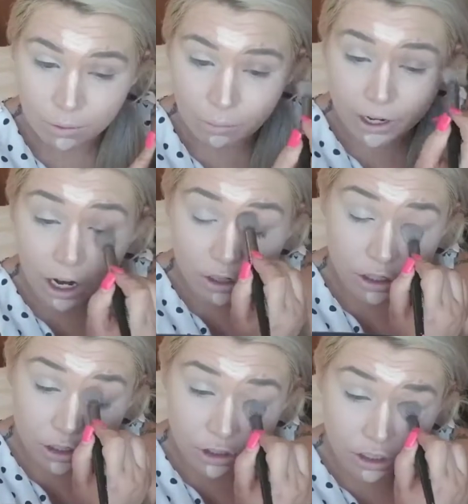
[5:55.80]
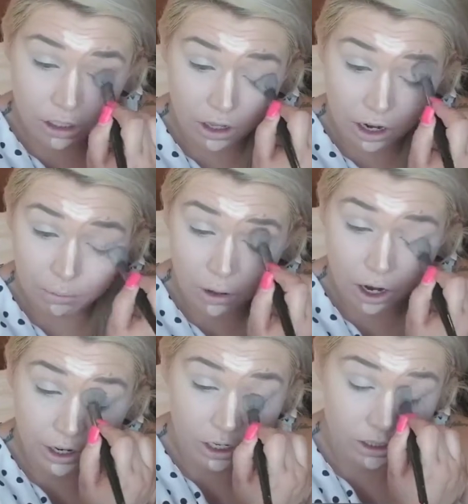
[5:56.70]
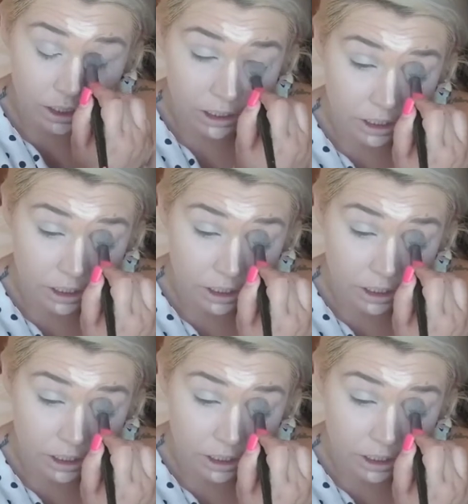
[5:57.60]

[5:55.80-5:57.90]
but it also uses a lot of product.